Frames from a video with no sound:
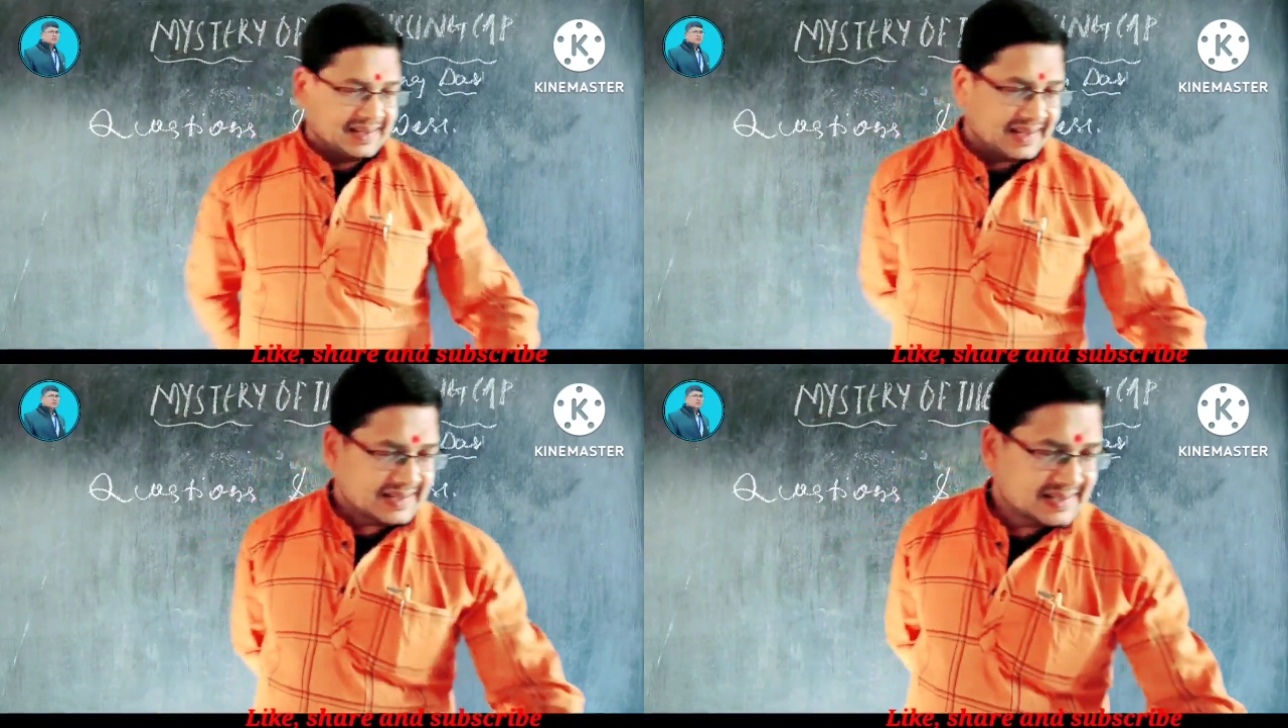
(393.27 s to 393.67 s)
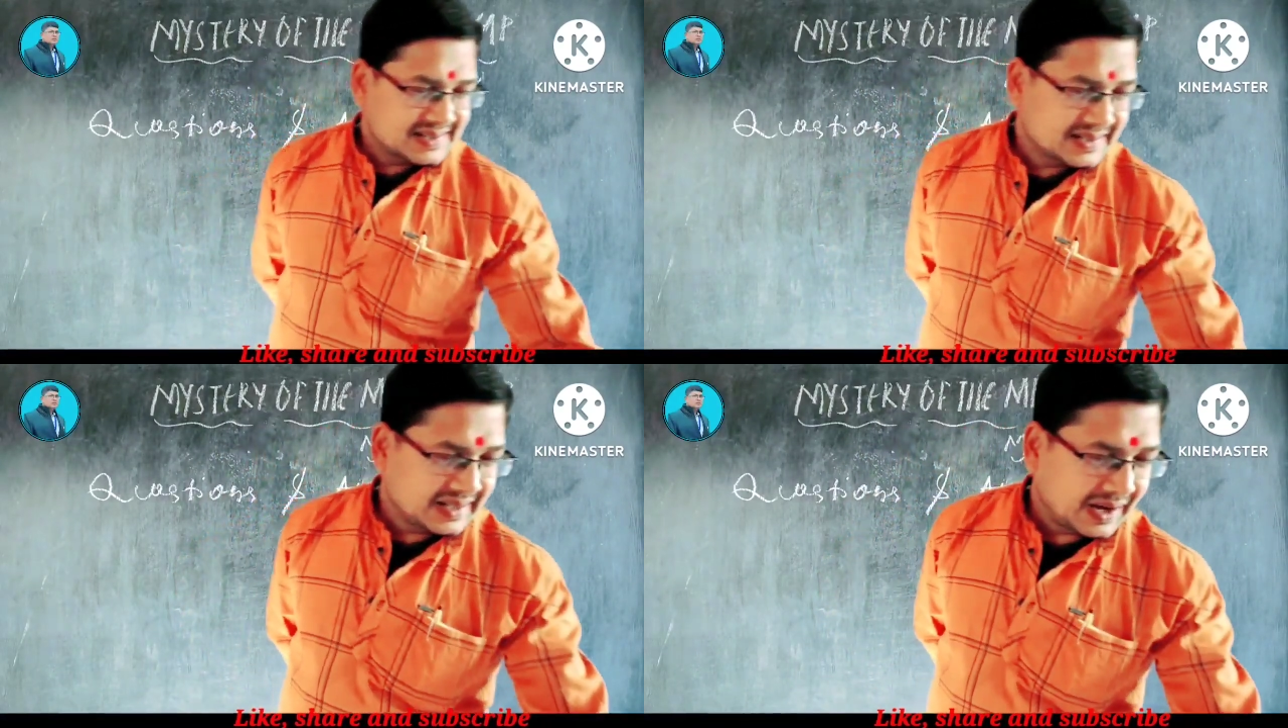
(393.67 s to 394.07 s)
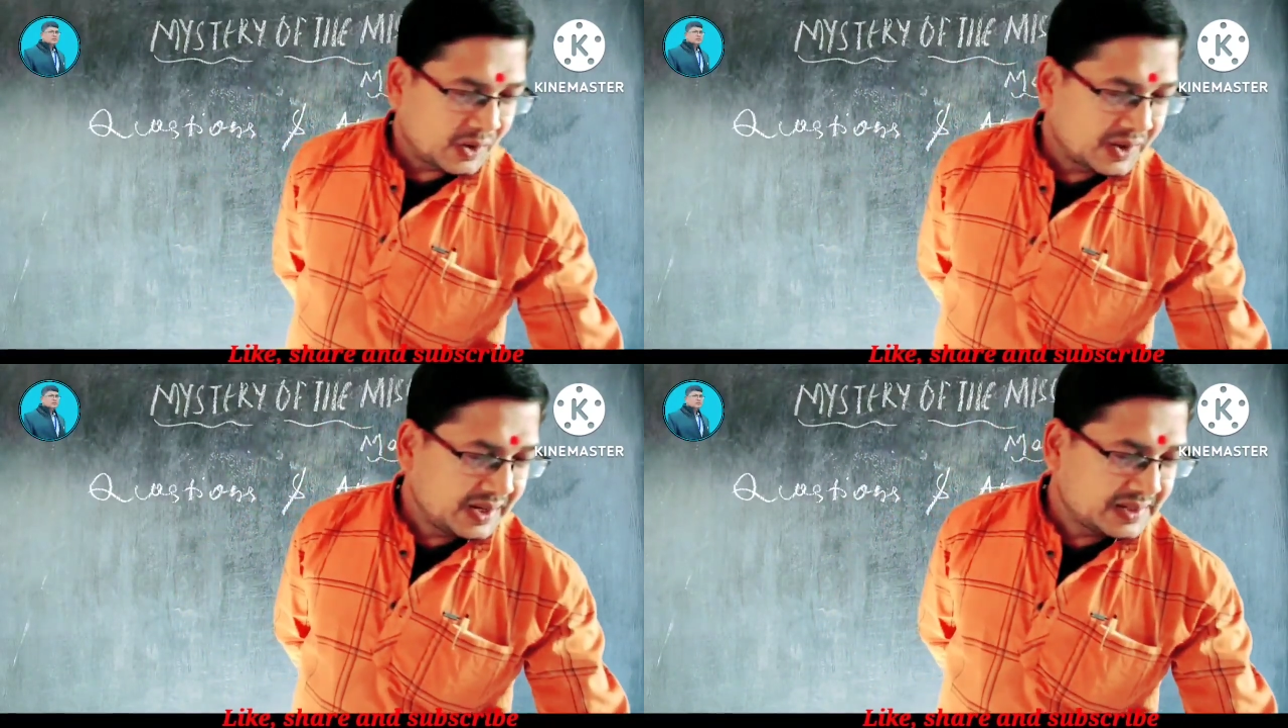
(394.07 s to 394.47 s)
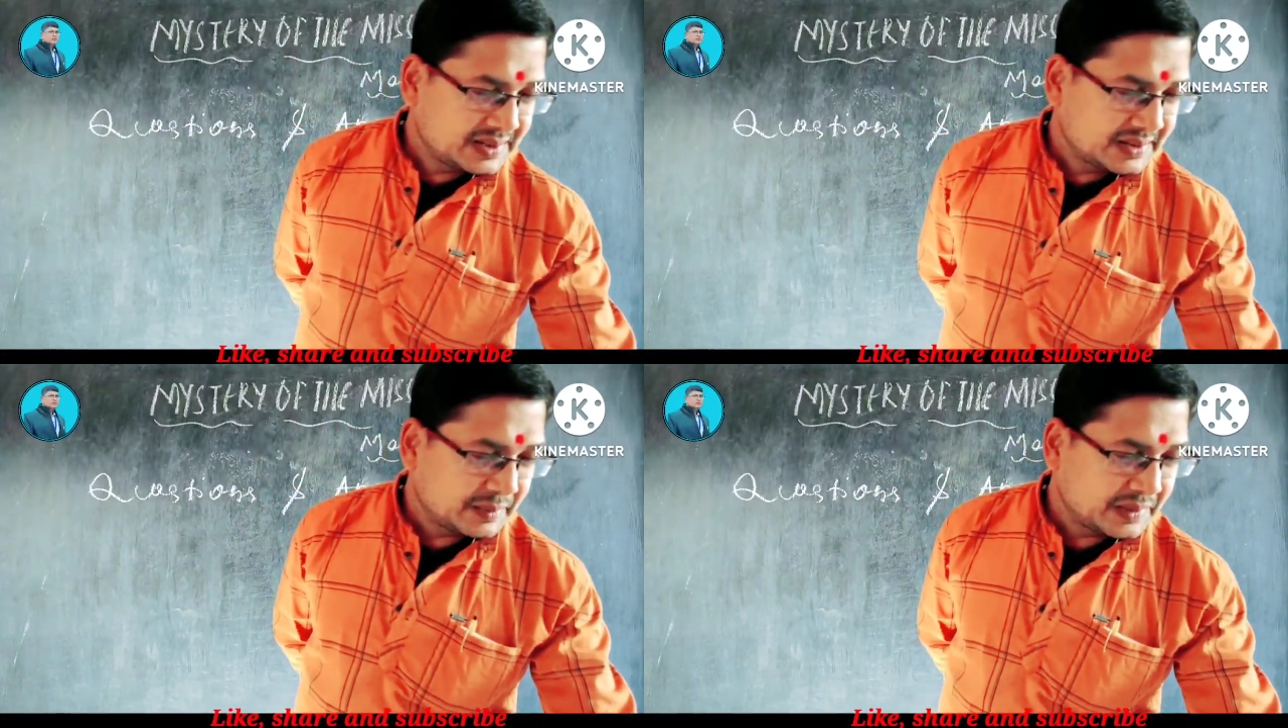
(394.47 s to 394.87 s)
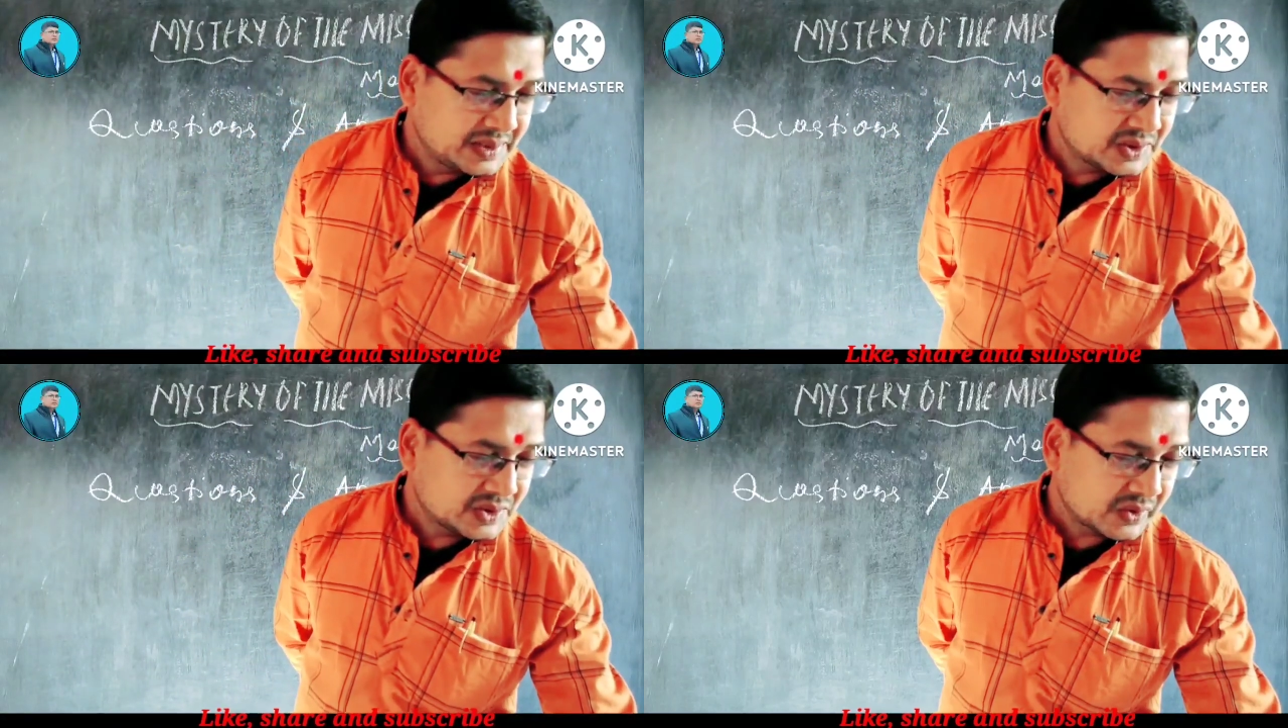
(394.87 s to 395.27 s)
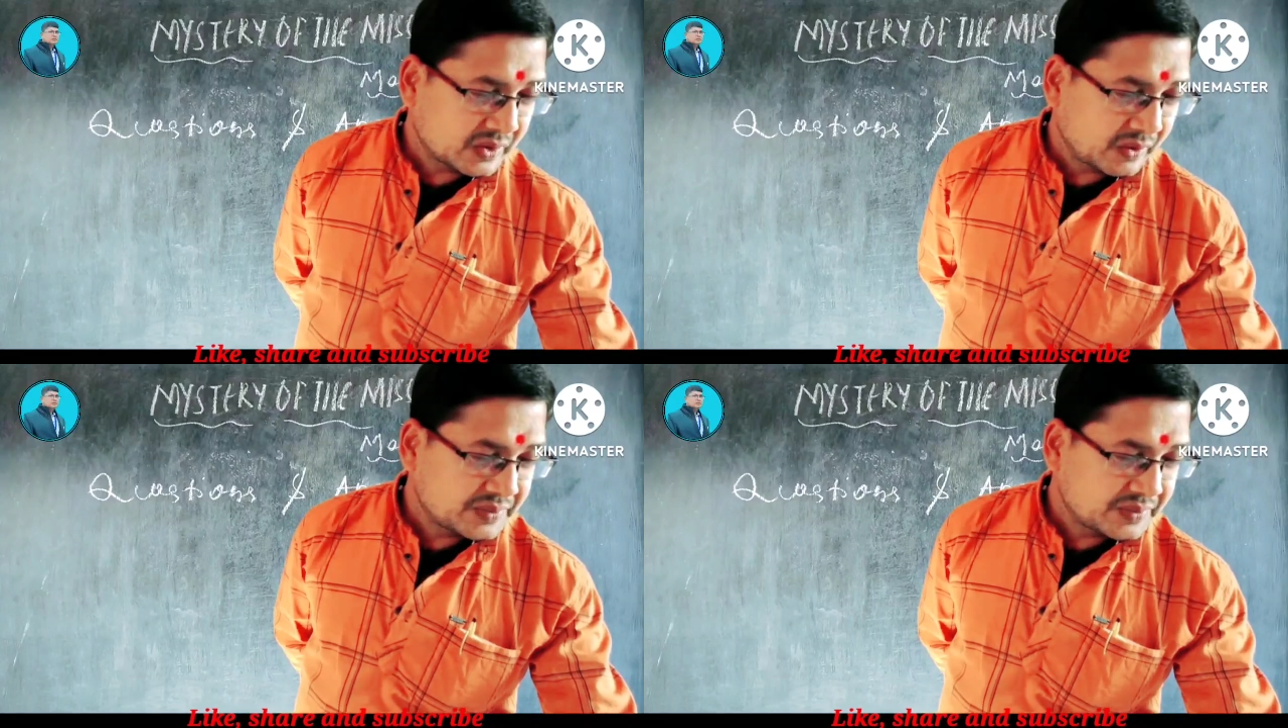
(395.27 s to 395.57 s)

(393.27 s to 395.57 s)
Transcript: Next, how did the minister